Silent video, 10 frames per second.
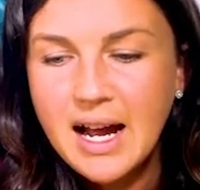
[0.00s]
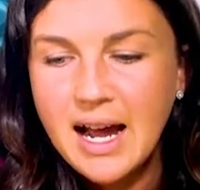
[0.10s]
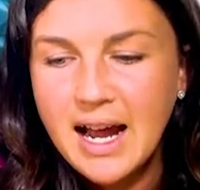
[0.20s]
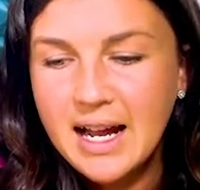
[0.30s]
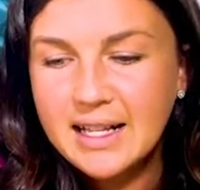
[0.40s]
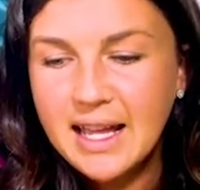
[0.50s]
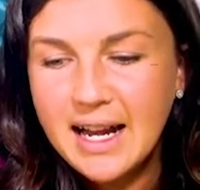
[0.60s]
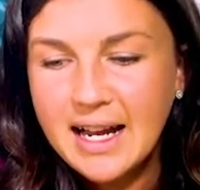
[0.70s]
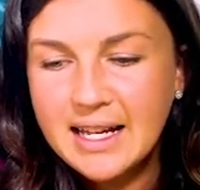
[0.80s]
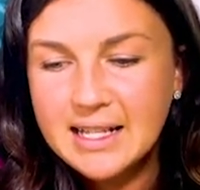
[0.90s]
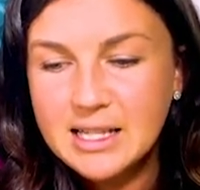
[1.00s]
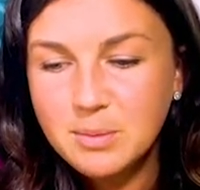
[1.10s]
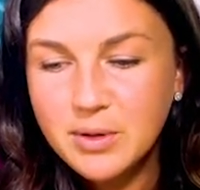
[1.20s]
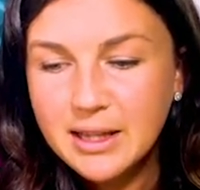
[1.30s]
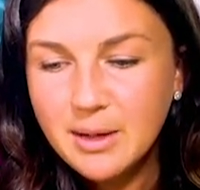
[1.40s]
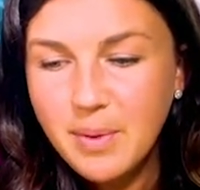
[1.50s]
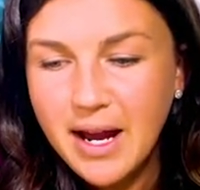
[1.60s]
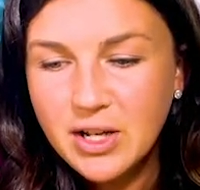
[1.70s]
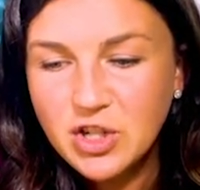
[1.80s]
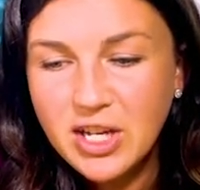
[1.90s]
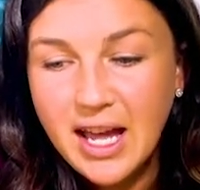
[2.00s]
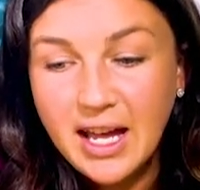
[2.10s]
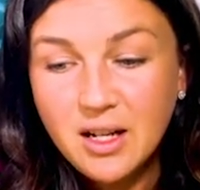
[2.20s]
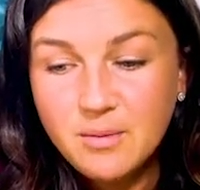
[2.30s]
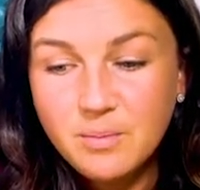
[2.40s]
And then I can split the page again